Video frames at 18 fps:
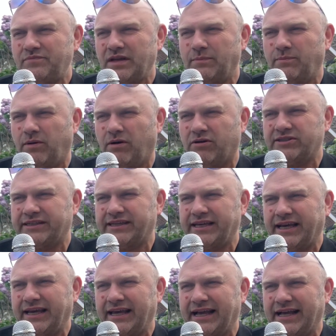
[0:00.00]
box.
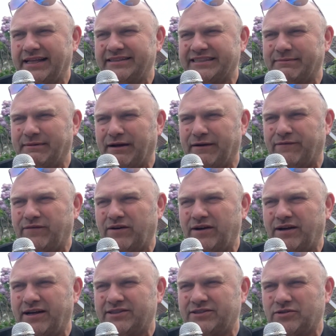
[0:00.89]
Okay, hands come out
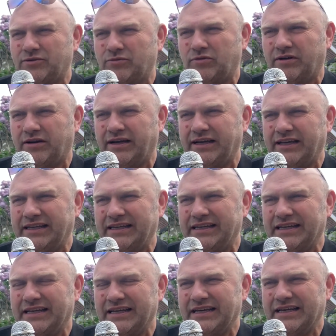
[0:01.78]
first, alright,
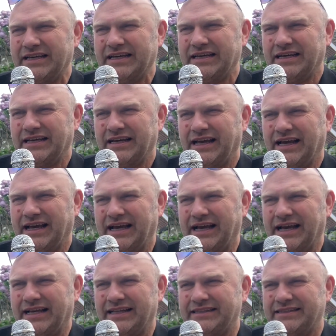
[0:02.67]

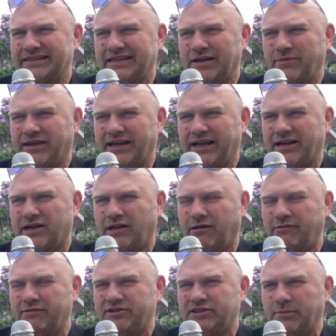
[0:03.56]
and we get
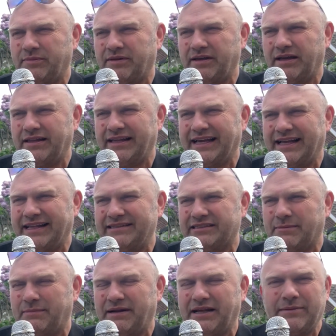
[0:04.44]
close up there, the hands
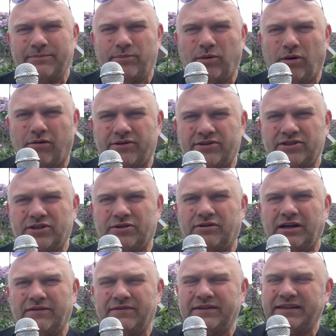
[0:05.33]
come out of the box,
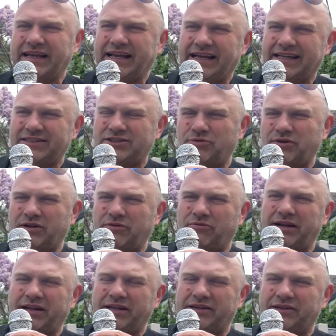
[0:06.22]
right over there, it's really,
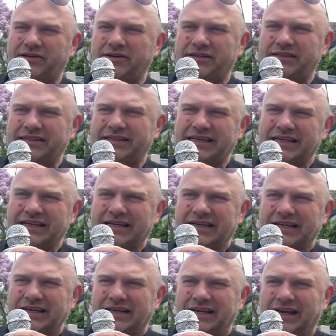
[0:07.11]
really good.
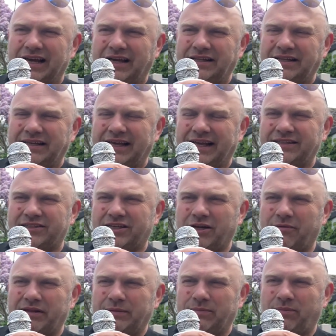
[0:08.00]
And the hands
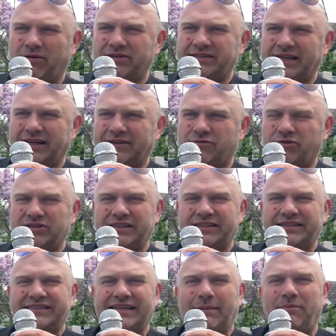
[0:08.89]
go in the box. Now, of course, he
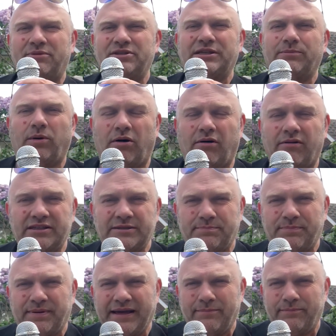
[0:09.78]
disassembles the box
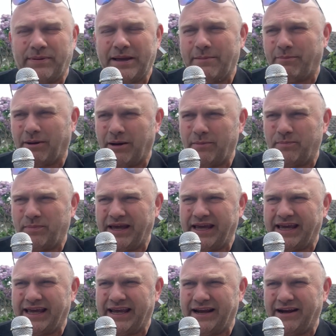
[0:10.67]
bit by bit
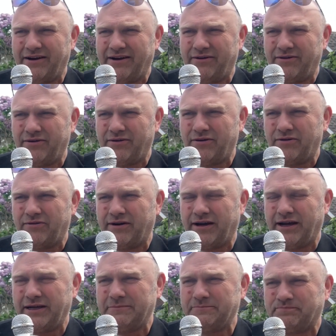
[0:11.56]
here,
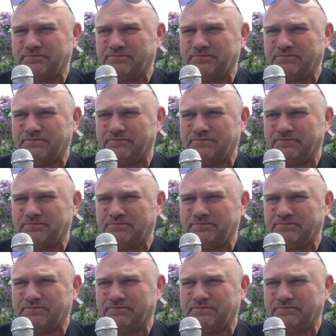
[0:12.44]
alright.